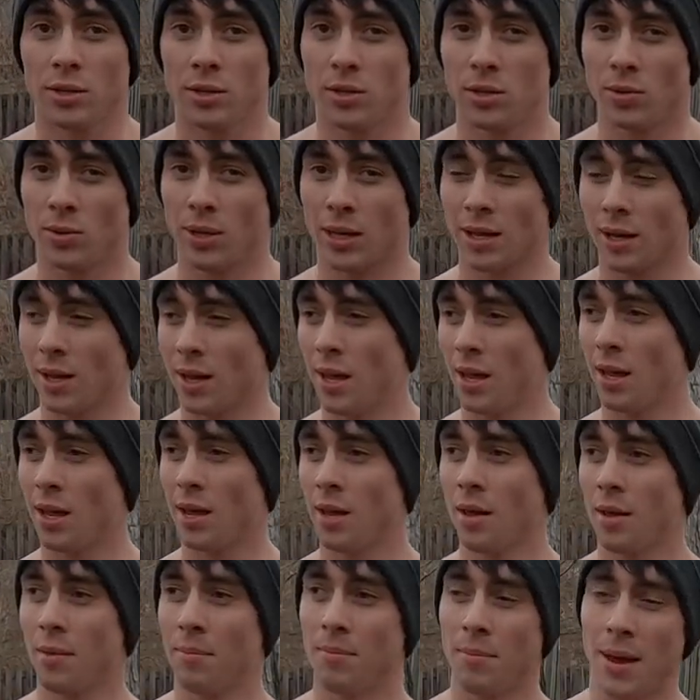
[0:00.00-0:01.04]
doing
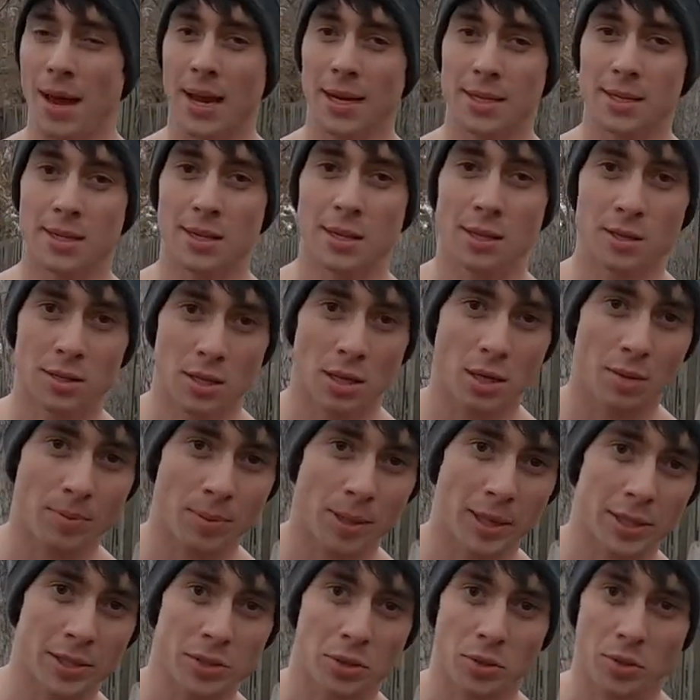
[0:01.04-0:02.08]
max tuck
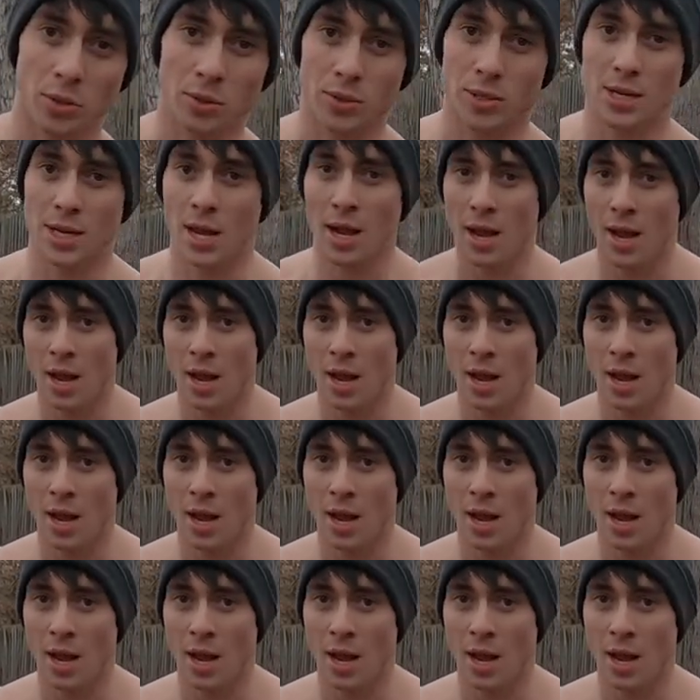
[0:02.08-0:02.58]
planche holds